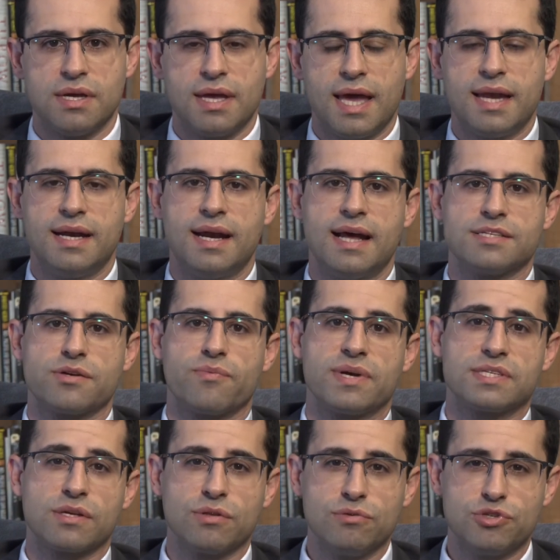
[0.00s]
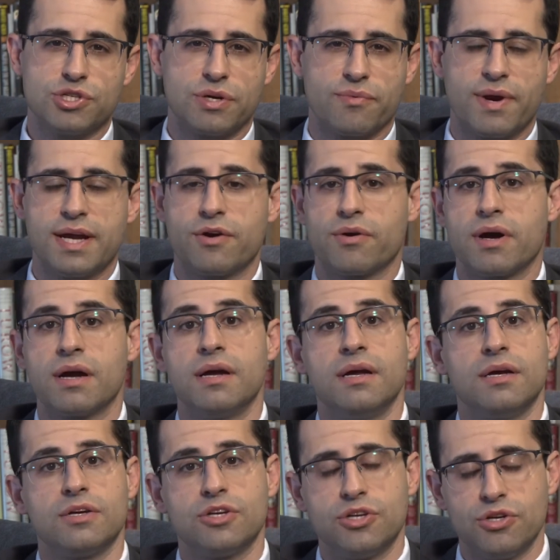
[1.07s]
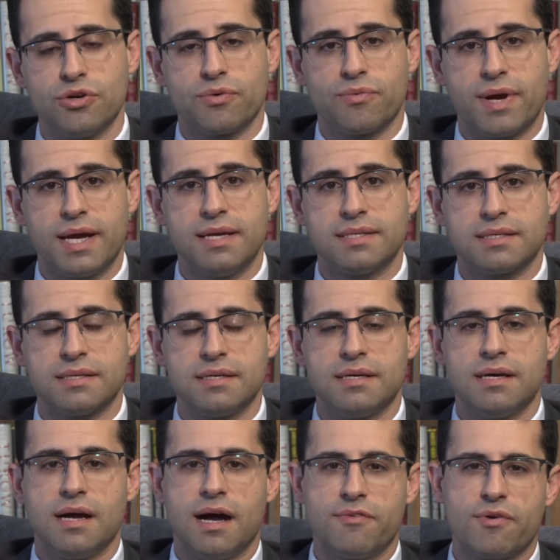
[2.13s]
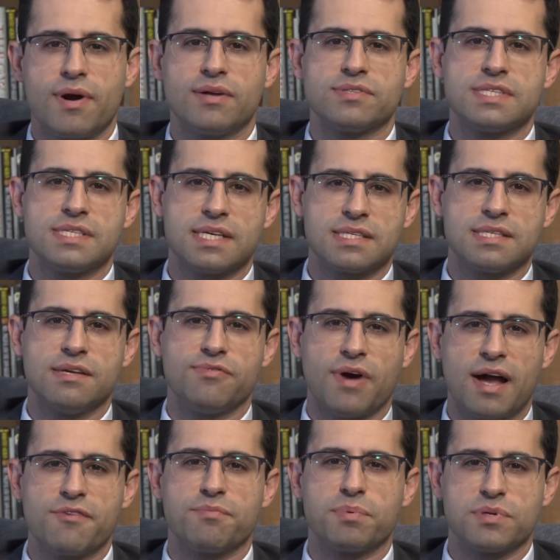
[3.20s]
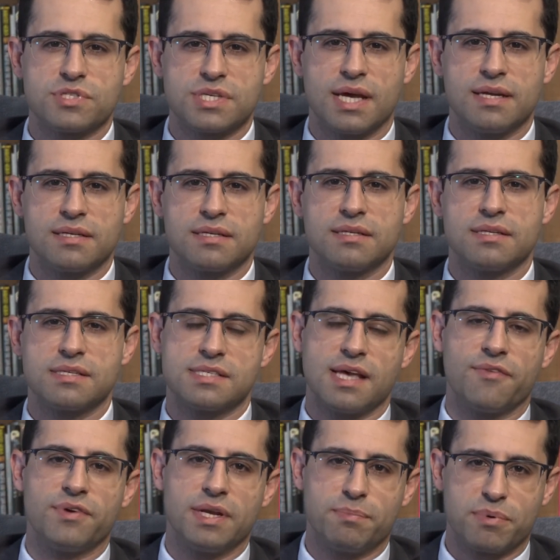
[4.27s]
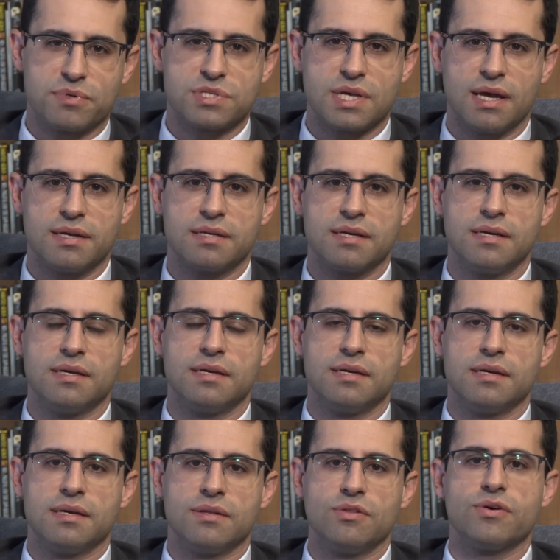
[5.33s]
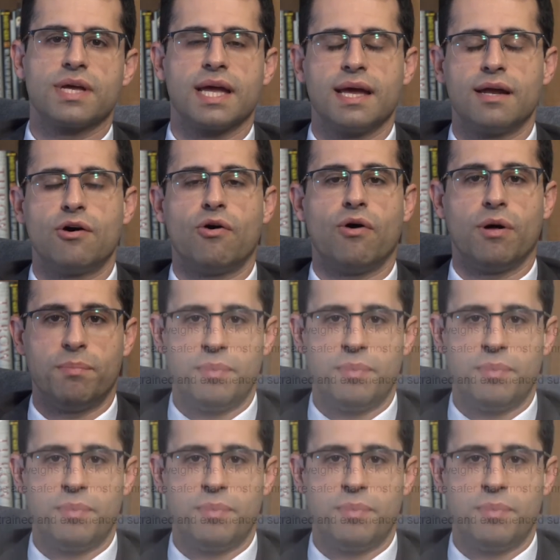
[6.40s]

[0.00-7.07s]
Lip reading: and it has a resolution rate or a cure rate of around 65% to 70%, looking at all